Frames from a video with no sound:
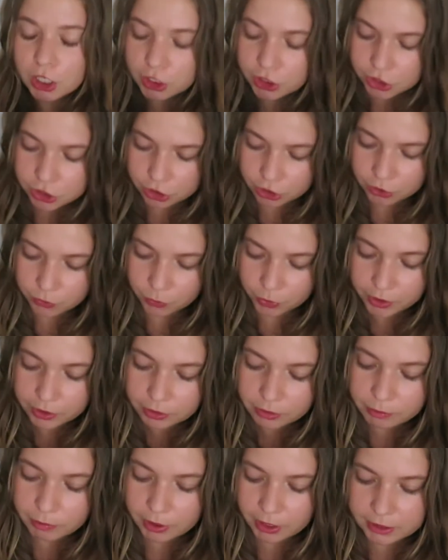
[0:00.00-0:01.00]
a concern
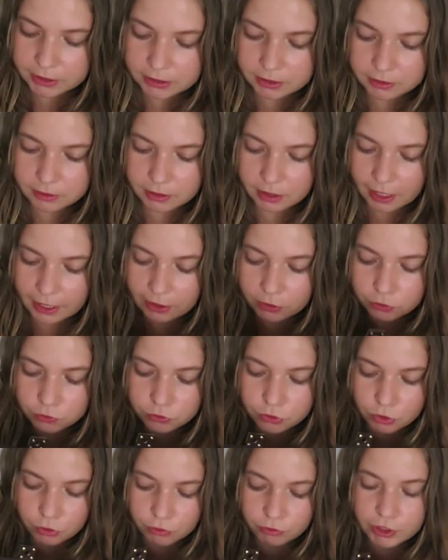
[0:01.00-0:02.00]
with, but I don't
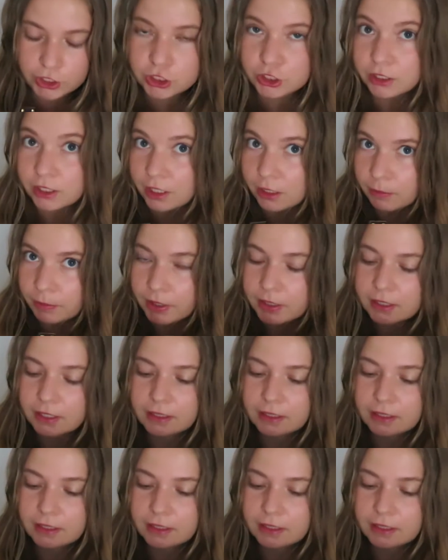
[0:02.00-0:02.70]
know if I should keep it,